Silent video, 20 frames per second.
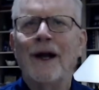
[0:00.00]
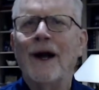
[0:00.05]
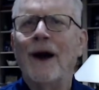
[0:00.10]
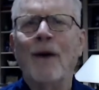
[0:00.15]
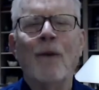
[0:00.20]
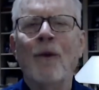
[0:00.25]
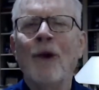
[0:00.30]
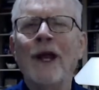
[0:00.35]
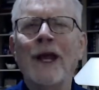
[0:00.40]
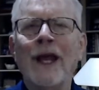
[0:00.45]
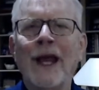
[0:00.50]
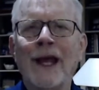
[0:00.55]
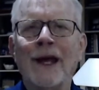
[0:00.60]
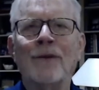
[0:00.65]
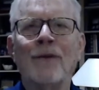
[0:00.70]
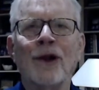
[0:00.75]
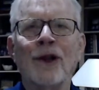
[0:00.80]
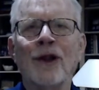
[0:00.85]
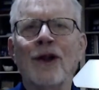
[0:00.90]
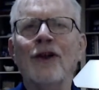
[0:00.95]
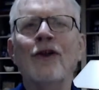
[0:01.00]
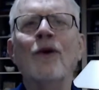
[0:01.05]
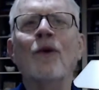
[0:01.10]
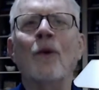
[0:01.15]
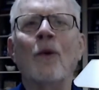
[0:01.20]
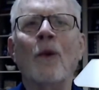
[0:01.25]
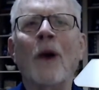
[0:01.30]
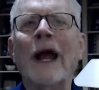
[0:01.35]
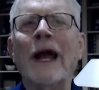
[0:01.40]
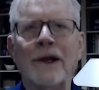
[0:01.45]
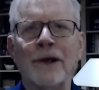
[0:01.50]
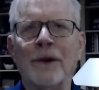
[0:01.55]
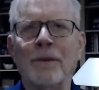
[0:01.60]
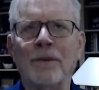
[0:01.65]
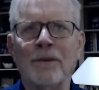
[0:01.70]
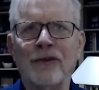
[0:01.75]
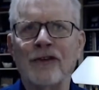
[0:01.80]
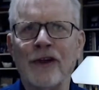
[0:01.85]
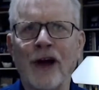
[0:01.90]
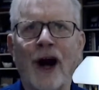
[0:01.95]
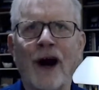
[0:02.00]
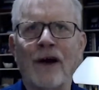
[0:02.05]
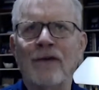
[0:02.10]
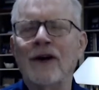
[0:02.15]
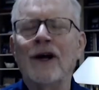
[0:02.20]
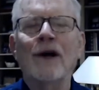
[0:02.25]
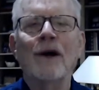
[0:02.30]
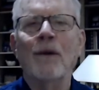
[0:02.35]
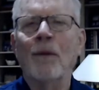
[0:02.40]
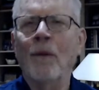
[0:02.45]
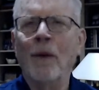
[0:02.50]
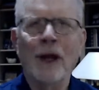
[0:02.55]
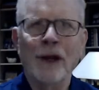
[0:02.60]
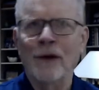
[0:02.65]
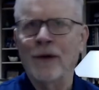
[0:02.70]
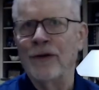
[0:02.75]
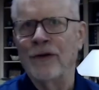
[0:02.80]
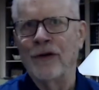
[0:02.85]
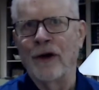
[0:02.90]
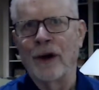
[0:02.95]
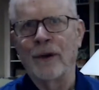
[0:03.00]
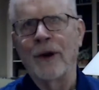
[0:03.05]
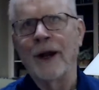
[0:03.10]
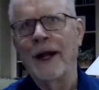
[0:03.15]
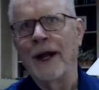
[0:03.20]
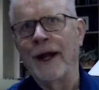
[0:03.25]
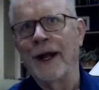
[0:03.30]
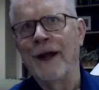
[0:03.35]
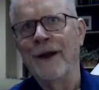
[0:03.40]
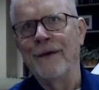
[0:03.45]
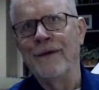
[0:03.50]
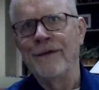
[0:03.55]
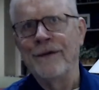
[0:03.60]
We can't really do random stuff. We use our grandkids'